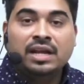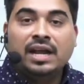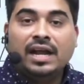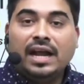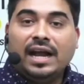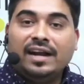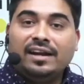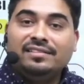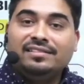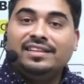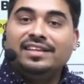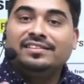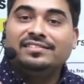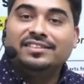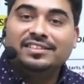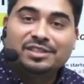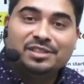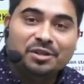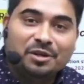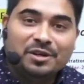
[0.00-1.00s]
and then
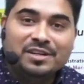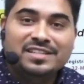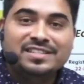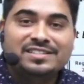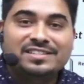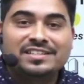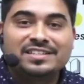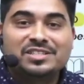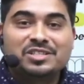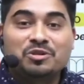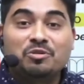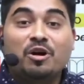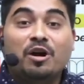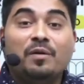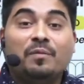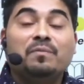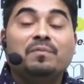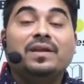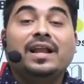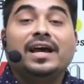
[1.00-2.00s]
the third stage, you
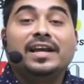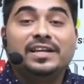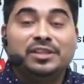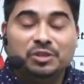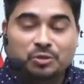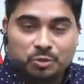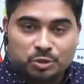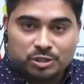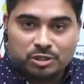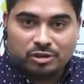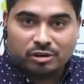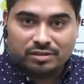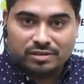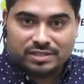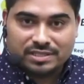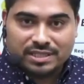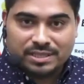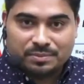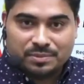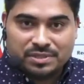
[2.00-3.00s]
apply those
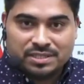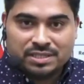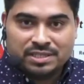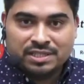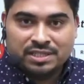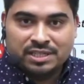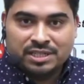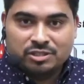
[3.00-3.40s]
concepts.